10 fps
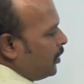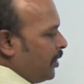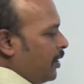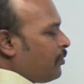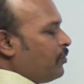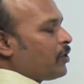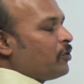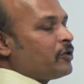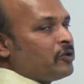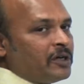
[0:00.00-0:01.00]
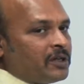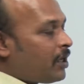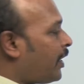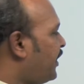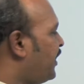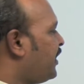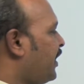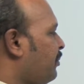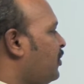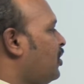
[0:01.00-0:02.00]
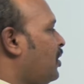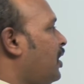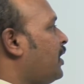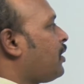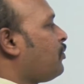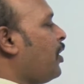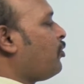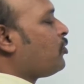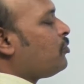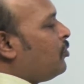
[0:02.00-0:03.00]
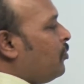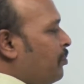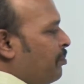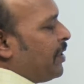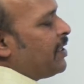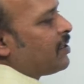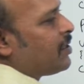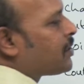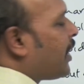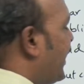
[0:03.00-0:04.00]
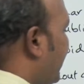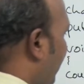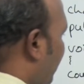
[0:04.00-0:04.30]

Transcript: here we are going to read the ID and name. Later we have to print this ID